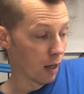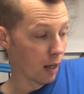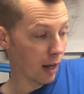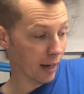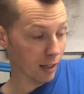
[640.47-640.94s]

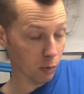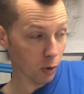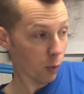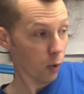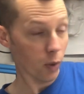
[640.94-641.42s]
I guess I'm to
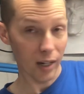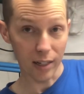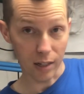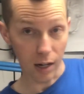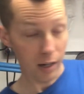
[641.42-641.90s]
the point where I need
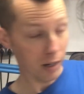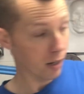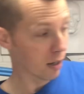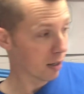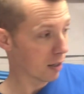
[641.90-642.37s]
to cut
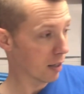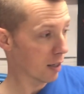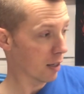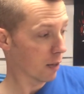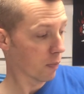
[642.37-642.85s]

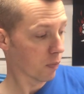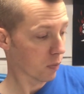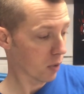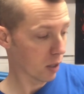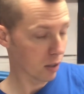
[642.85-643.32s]
the
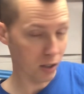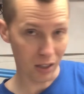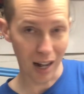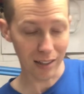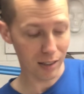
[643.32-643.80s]

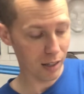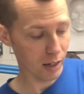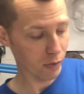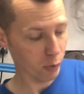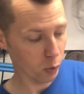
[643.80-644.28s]
slots in
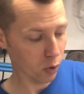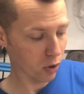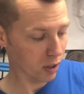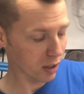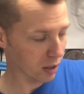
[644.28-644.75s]
there
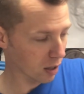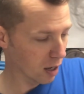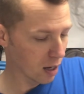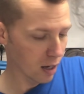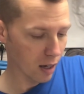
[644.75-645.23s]
for these
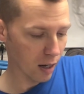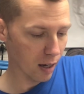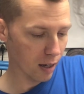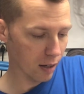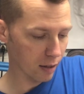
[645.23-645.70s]

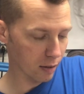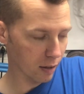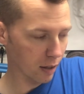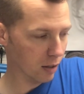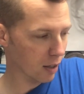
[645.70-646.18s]

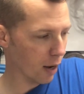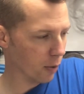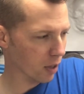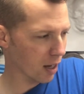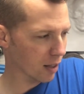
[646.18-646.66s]
ends of the
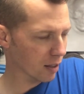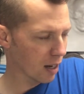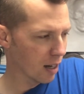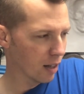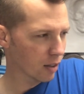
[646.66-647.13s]
hourglass.
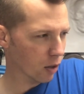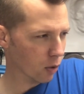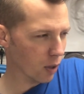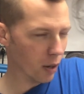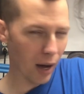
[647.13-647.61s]
Don't
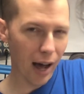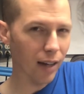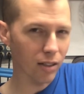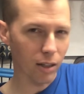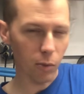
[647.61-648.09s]
quite know how I
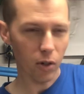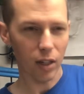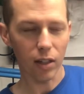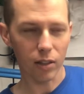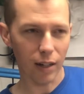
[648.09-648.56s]
assemble all
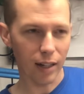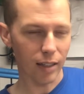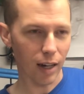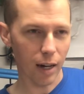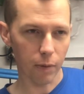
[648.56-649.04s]
together, because I guess
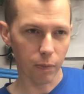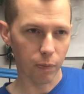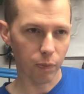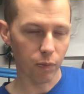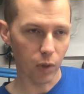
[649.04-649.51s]
I gotta
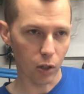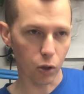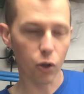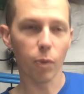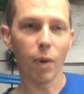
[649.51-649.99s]

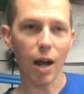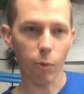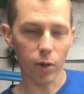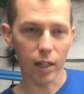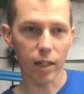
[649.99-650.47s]
glue the bottom
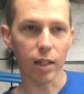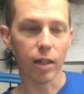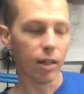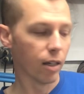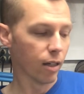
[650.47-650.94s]
one in,
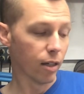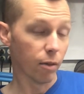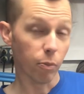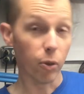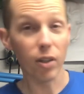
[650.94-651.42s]

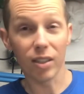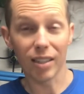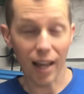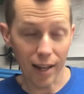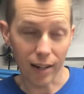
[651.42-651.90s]
put the
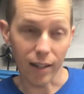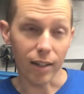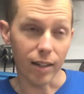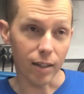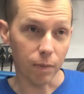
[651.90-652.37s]
sand
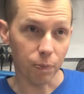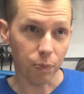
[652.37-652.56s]
in,